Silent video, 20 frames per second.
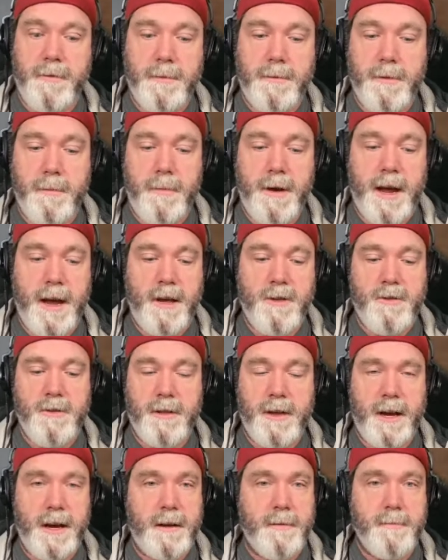the page and
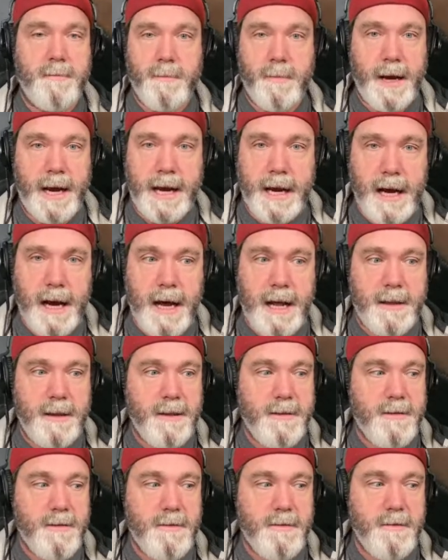you're like, my God,
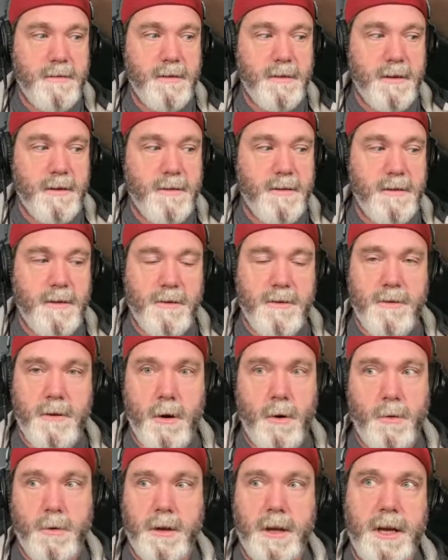this is
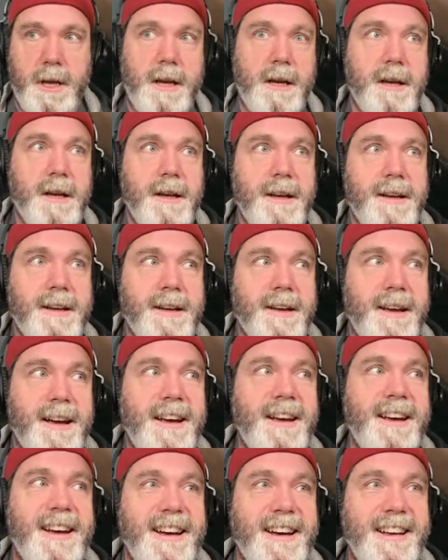totally,
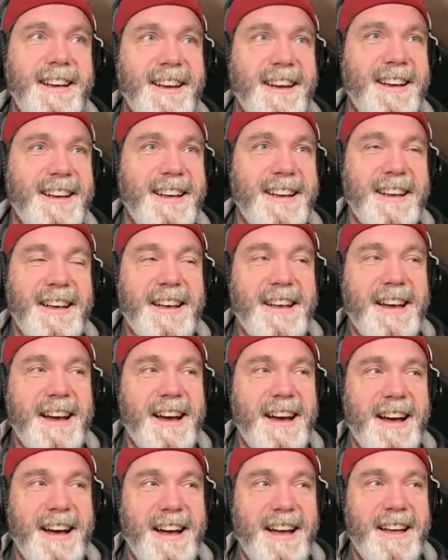
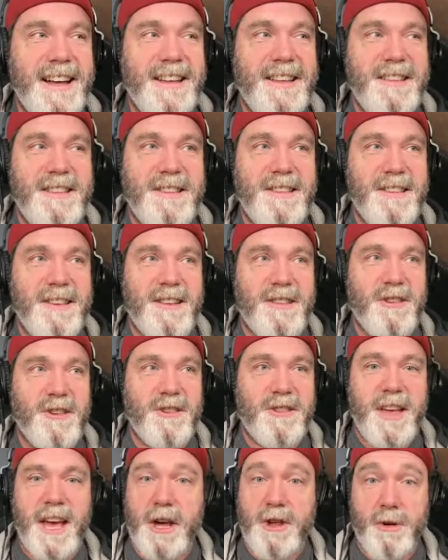it
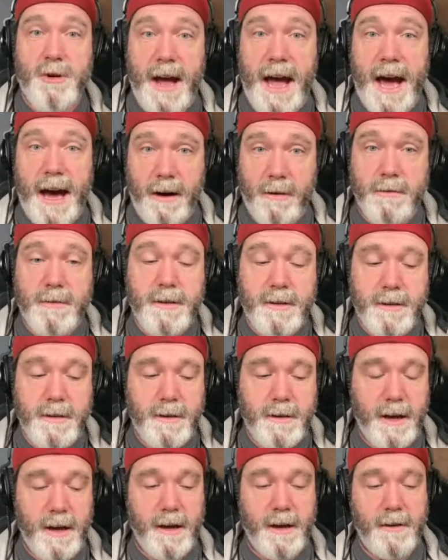just takes you out
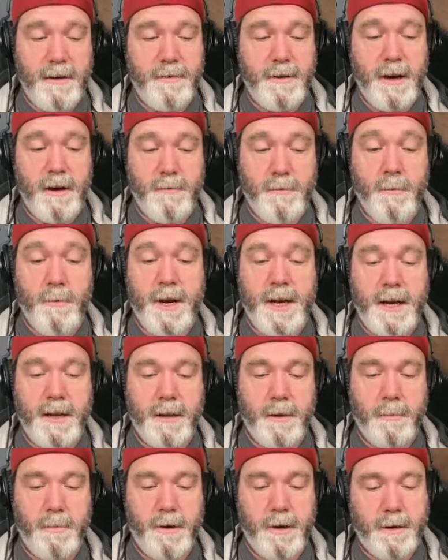of reading
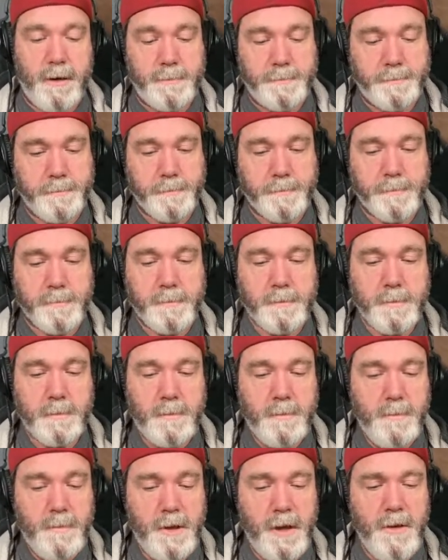the book.
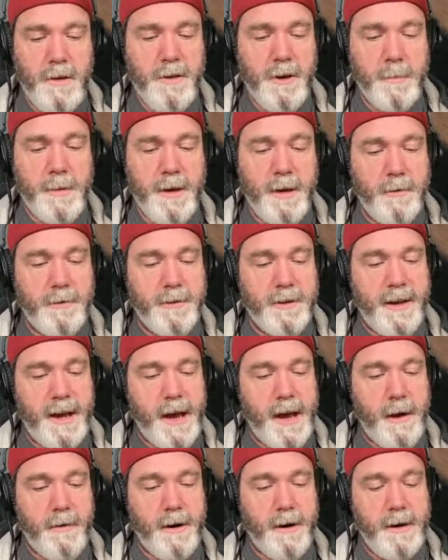So behold the
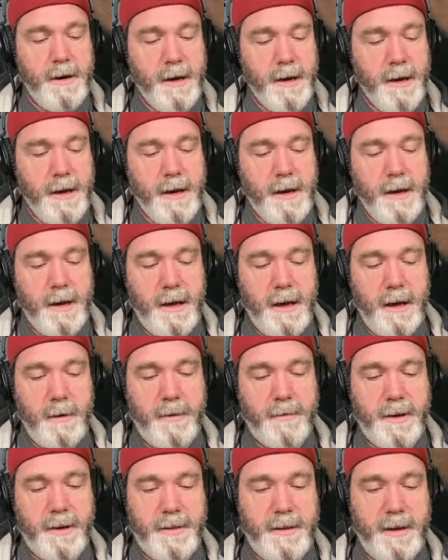tower.
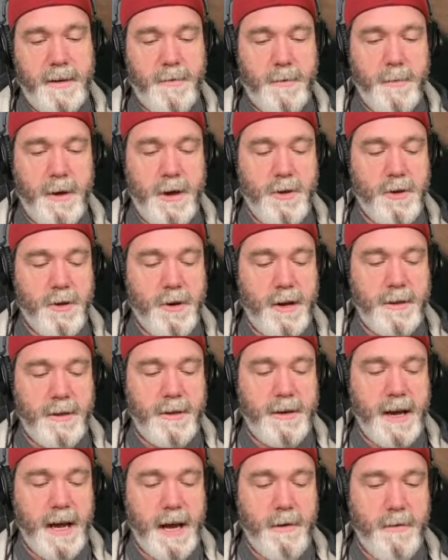We've got the information on the
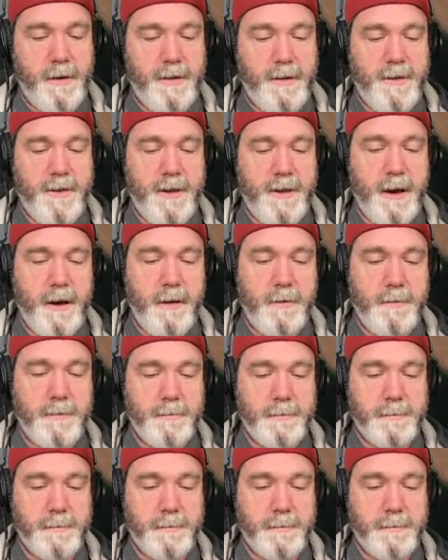tower itself,